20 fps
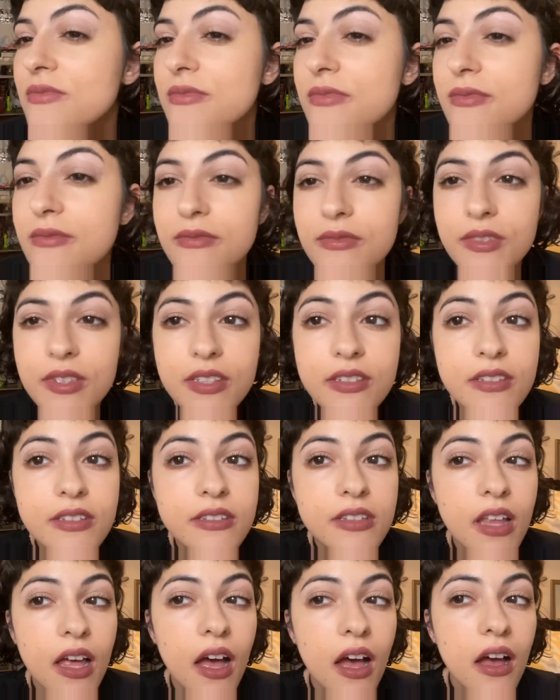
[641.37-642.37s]
And this is
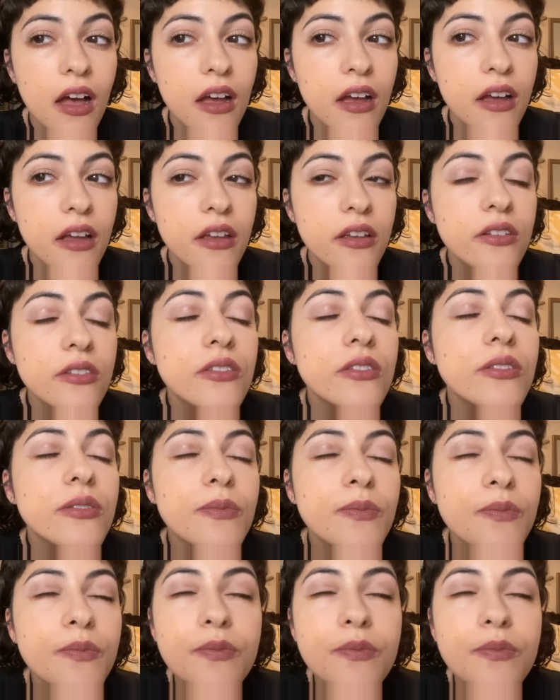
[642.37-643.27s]
the eyes,